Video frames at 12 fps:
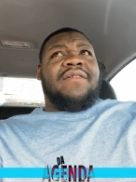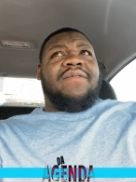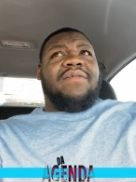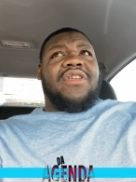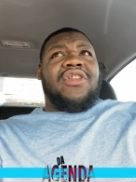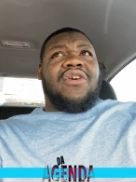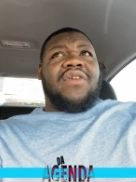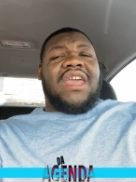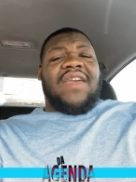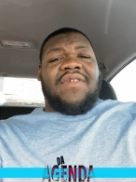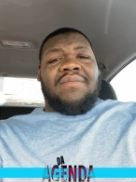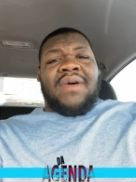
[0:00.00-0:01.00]
you know,
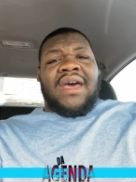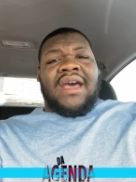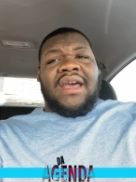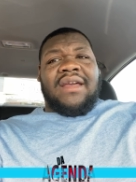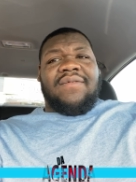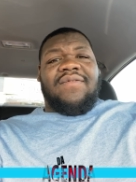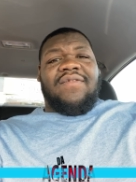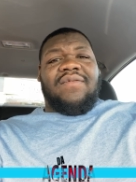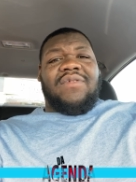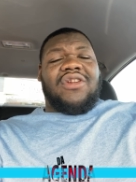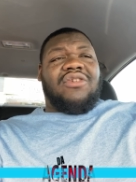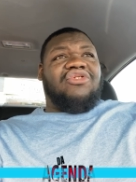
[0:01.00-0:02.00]
giving my,
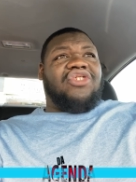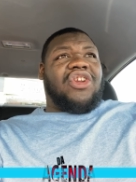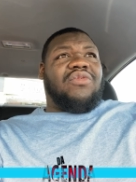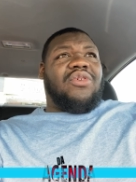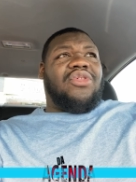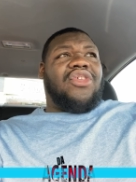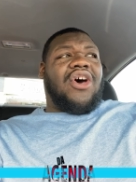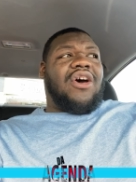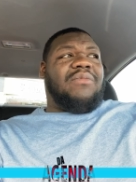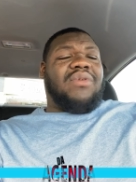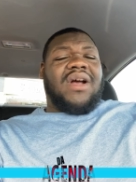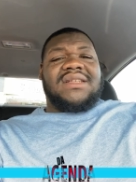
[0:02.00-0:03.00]
you know, general
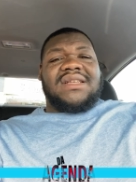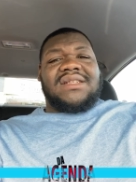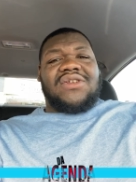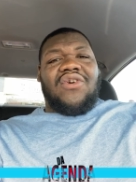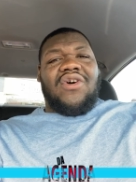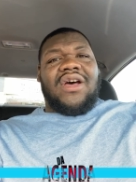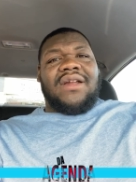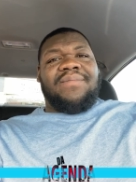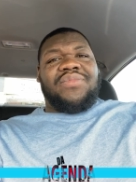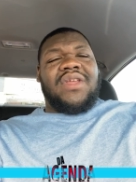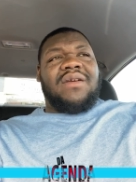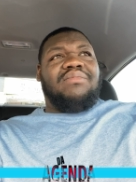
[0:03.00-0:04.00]
thought process
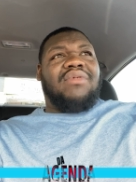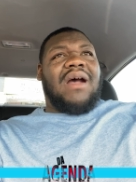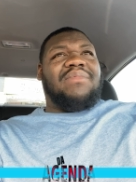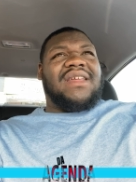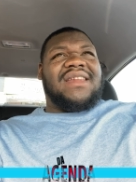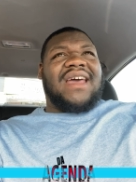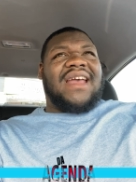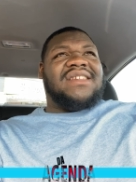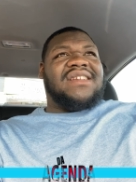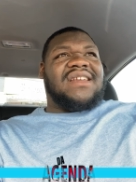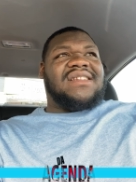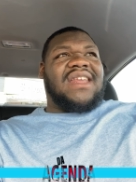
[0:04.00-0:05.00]
on properly
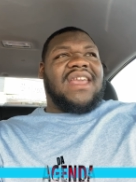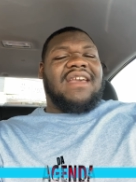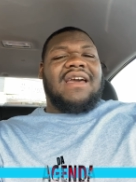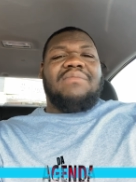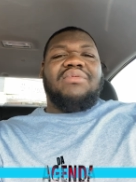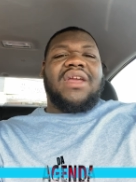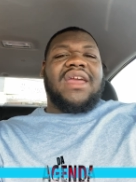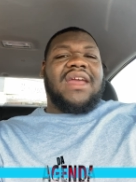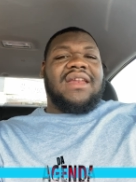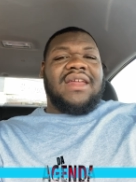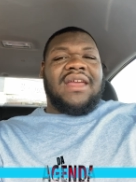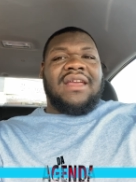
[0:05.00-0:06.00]
digesting,
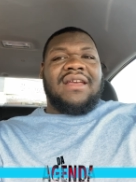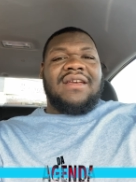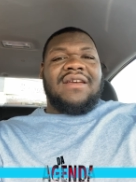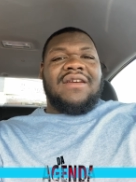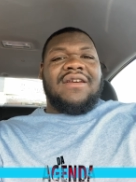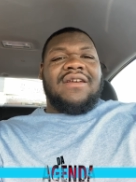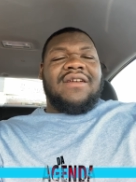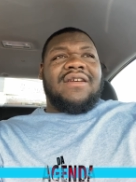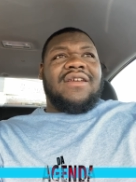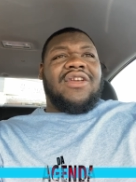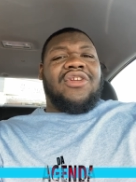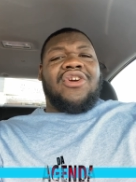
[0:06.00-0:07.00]
comprehending,
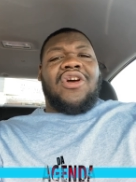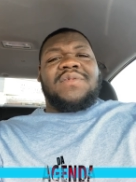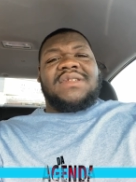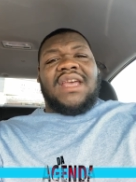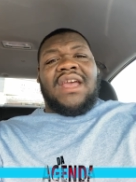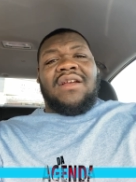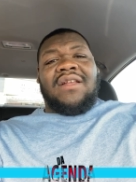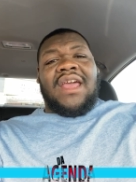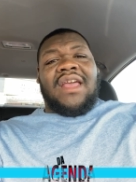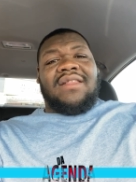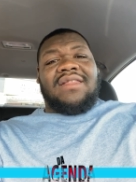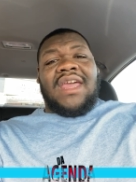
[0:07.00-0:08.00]
you know what I'm
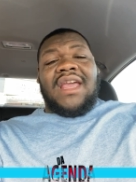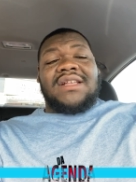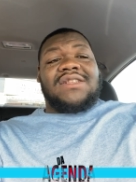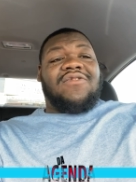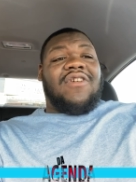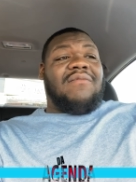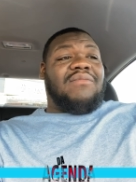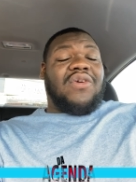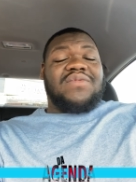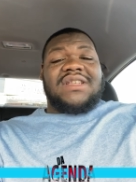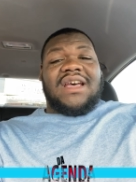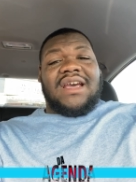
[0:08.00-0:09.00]
saying, things from
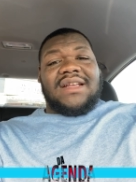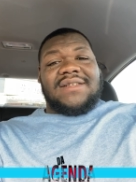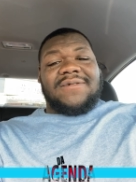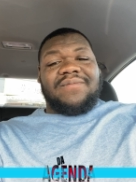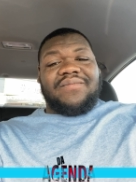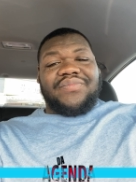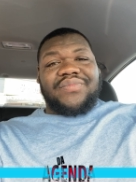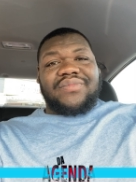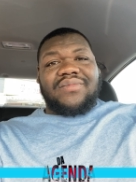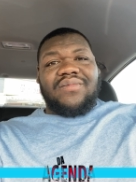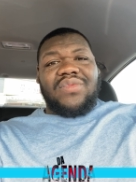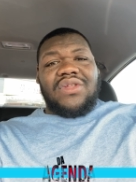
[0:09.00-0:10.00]
both sides.
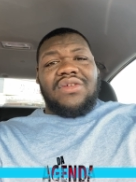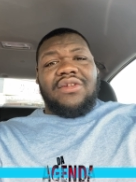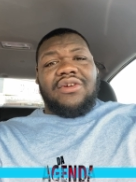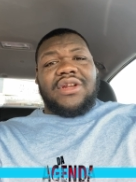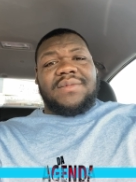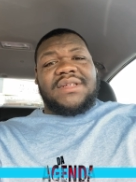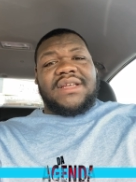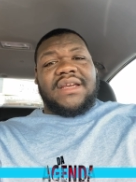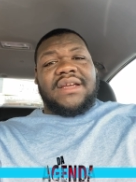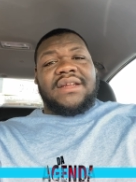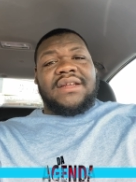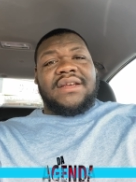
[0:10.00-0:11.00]
You know what I'm
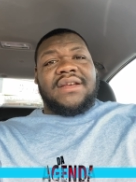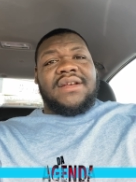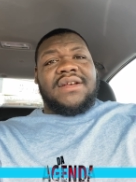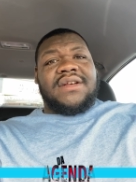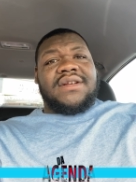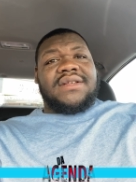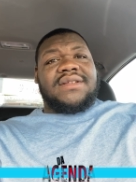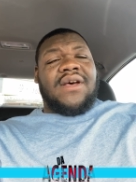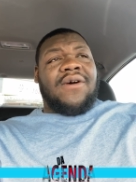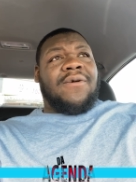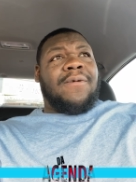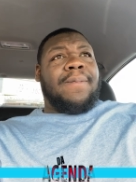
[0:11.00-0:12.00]
saying?
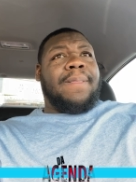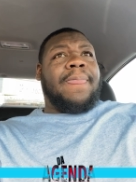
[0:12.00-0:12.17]
So,